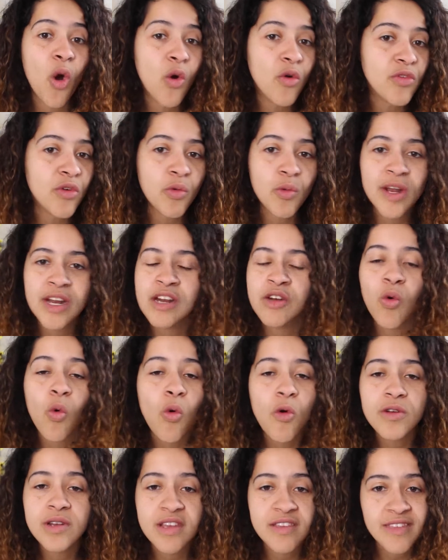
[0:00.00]
overridden
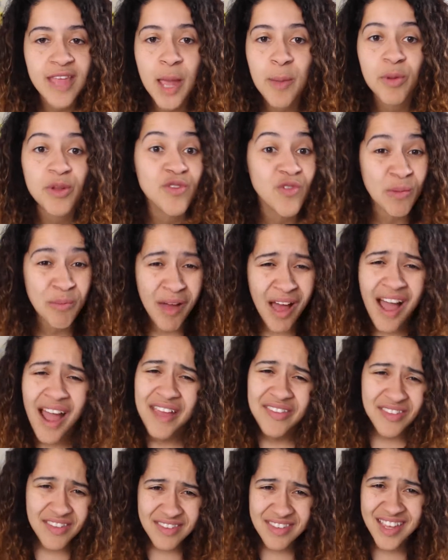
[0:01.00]
or disabled from
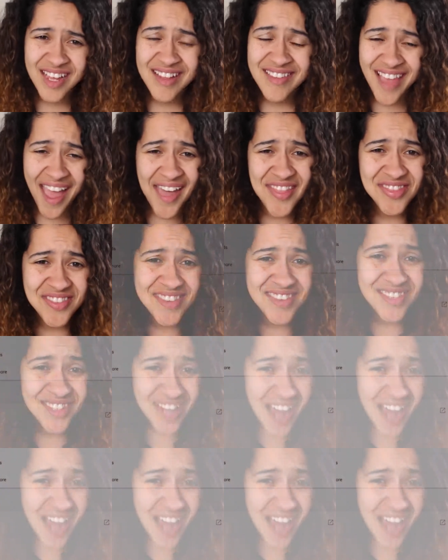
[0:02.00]
behind the scenes at this